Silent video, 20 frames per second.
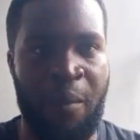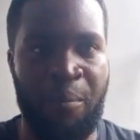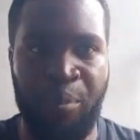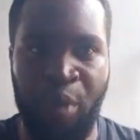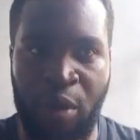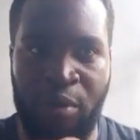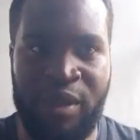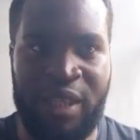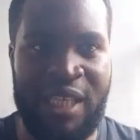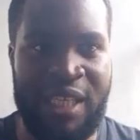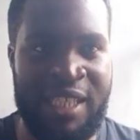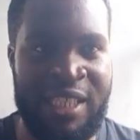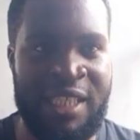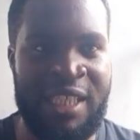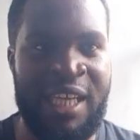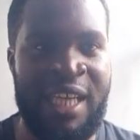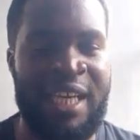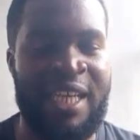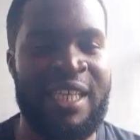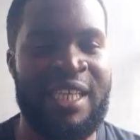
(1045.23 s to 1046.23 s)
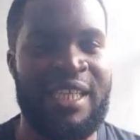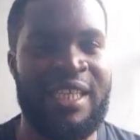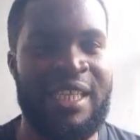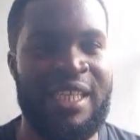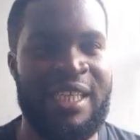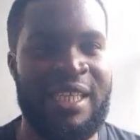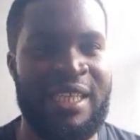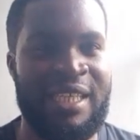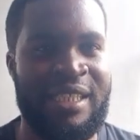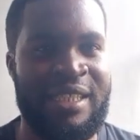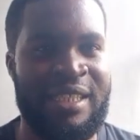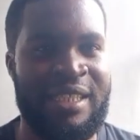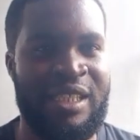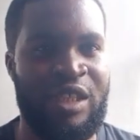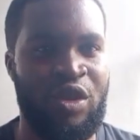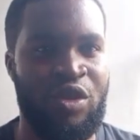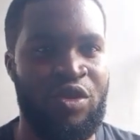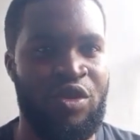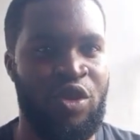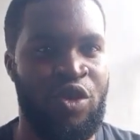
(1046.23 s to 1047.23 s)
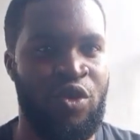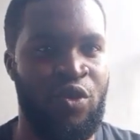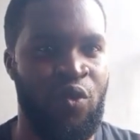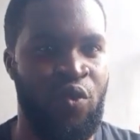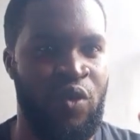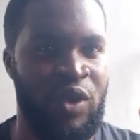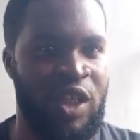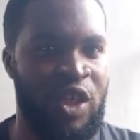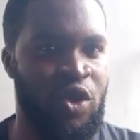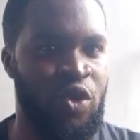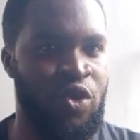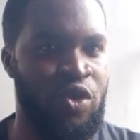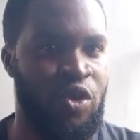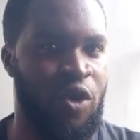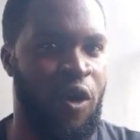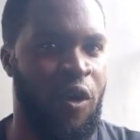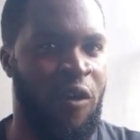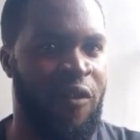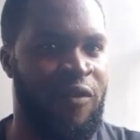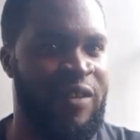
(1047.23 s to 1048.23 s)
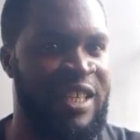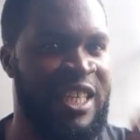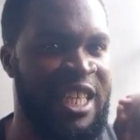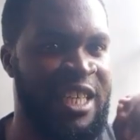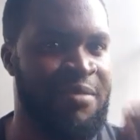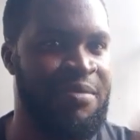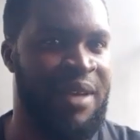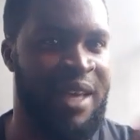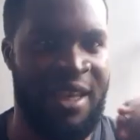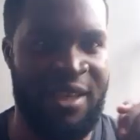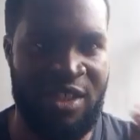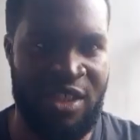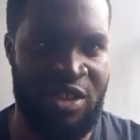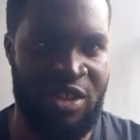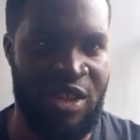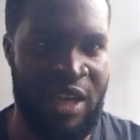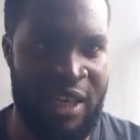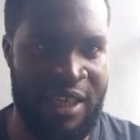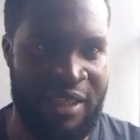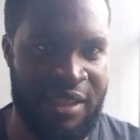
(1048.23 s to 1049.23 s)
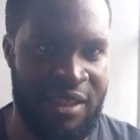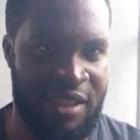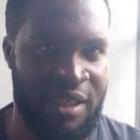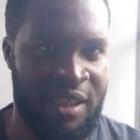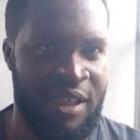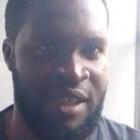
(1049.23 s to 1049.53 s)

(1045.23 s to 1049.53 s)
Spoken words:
pumpkin is with the use of neem extract